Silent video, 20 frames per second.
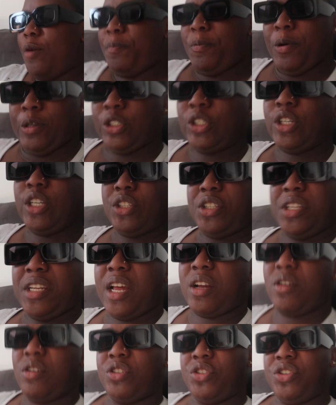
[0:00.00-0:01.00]
Portugal is
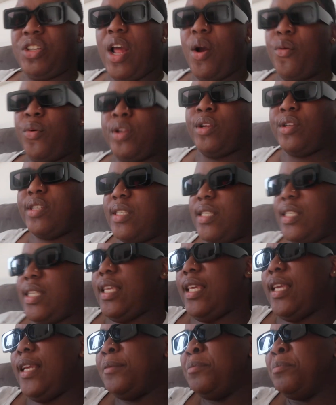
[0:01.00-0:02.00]
another country that I wanna
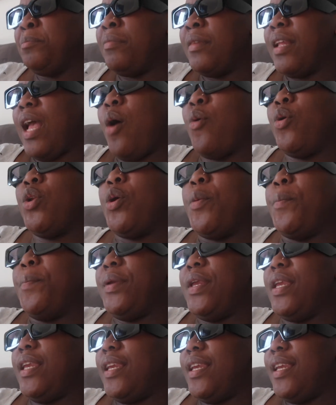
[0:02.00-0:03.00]
see. I wanna
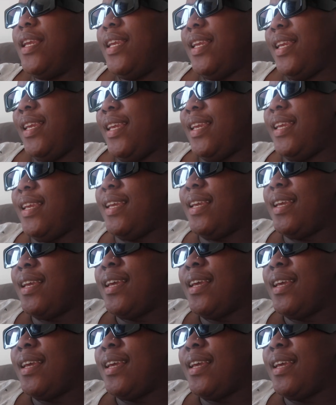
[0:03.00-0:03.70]
be.